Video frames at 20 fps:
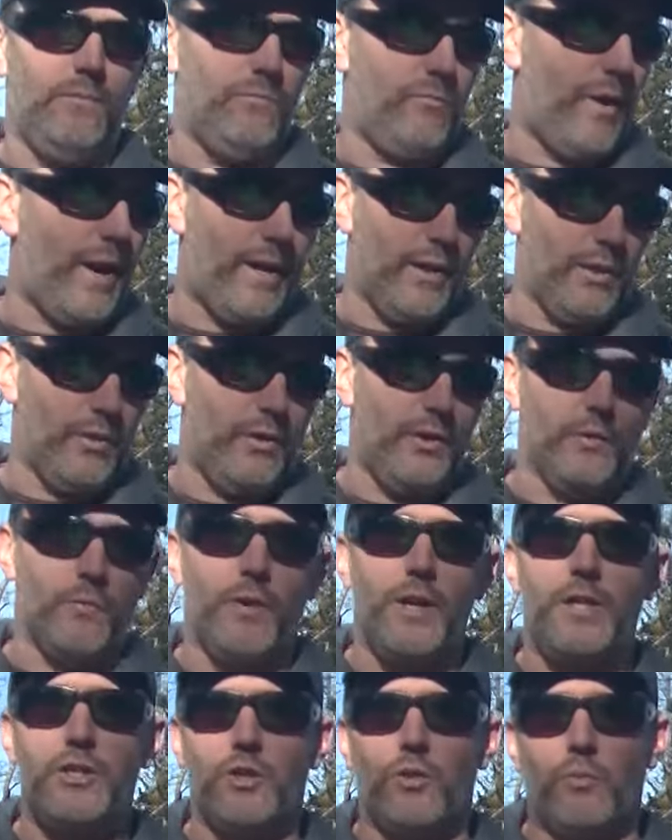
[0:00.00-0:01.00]

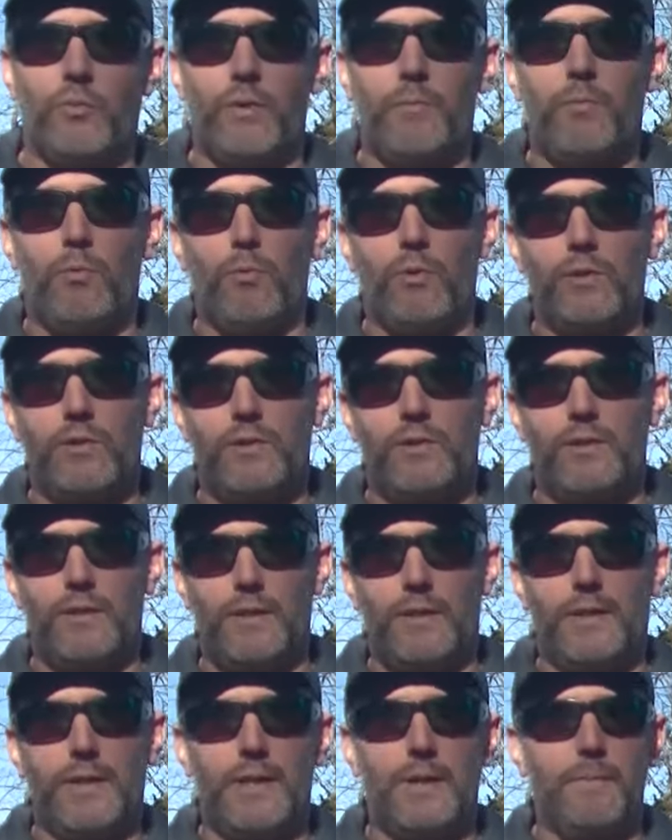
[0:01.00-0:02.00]
regional reports,
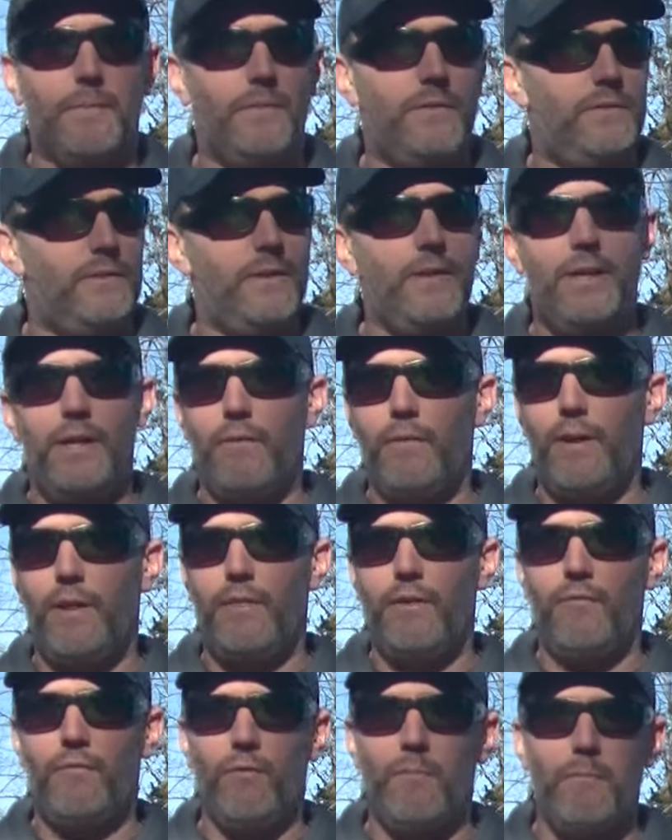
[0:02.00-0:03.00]
didn't hear
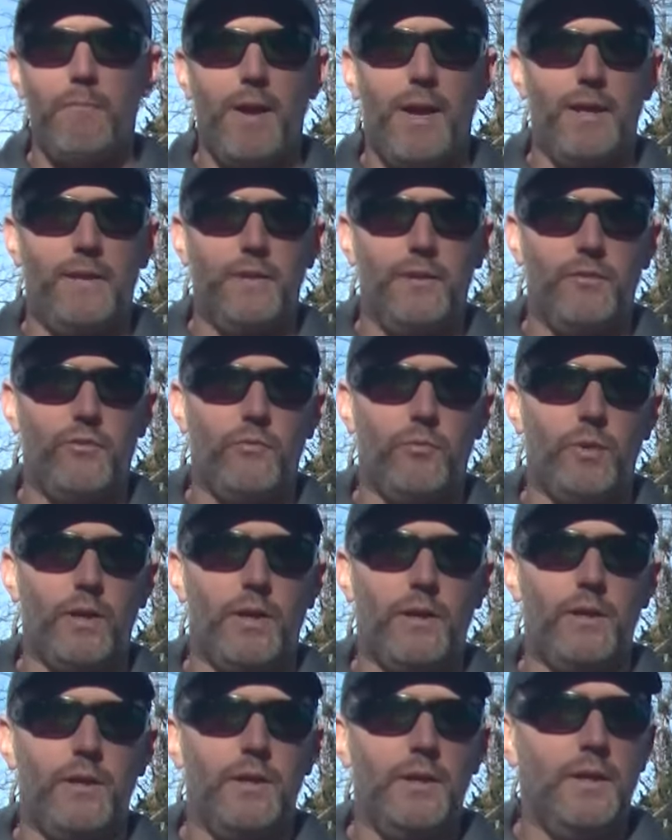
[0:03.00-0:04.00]
anything from Maine this
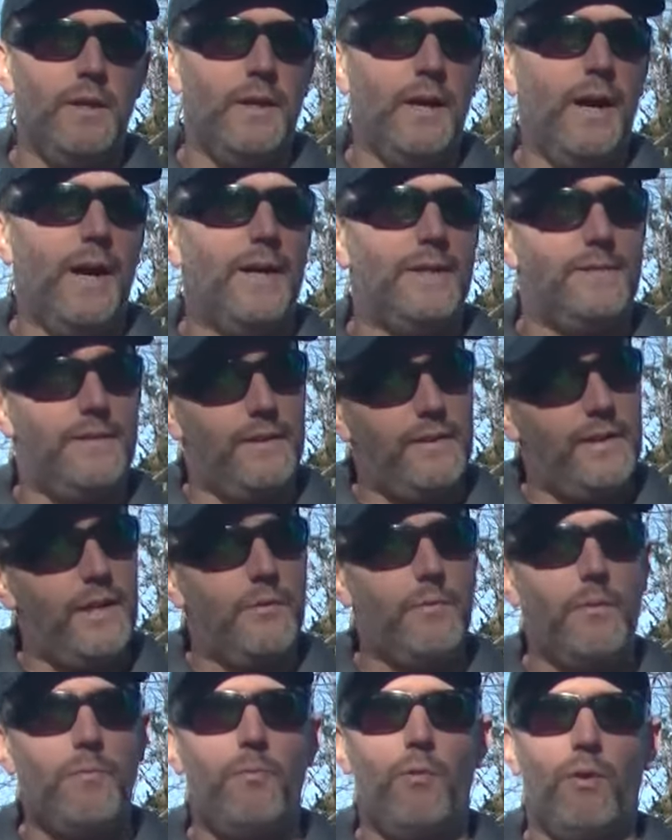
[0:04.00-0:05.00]
week. I did get
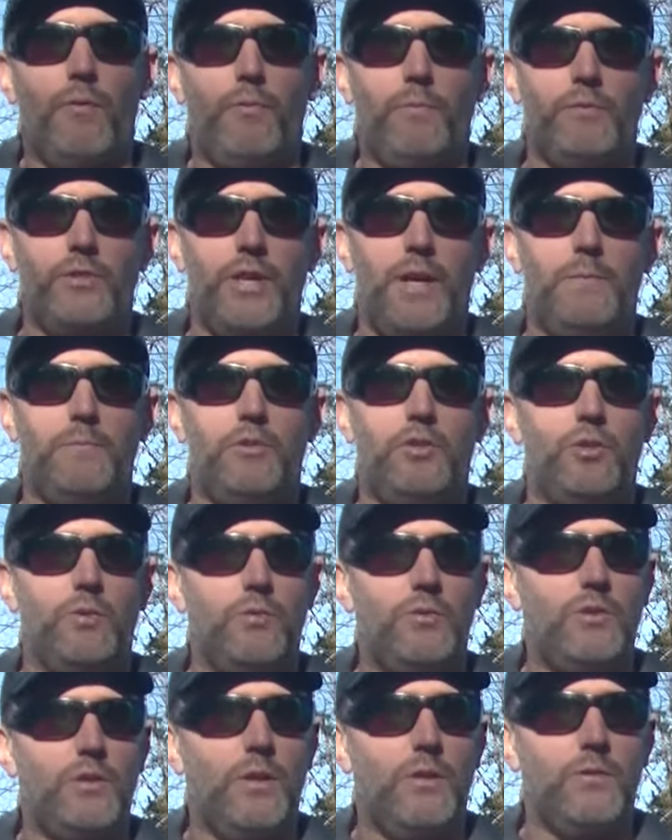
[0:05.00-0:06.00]
a report from James
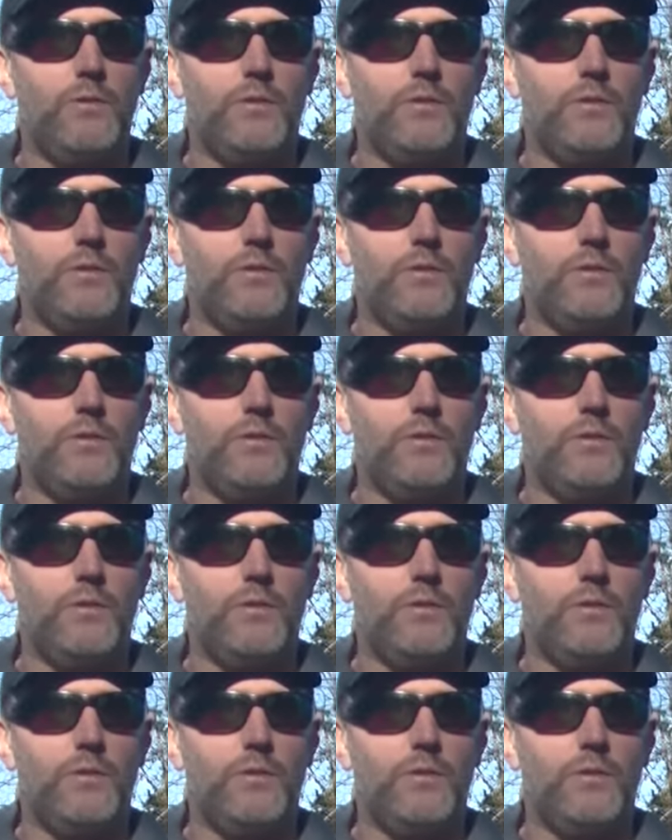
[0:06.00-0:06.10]
Jewkes, though,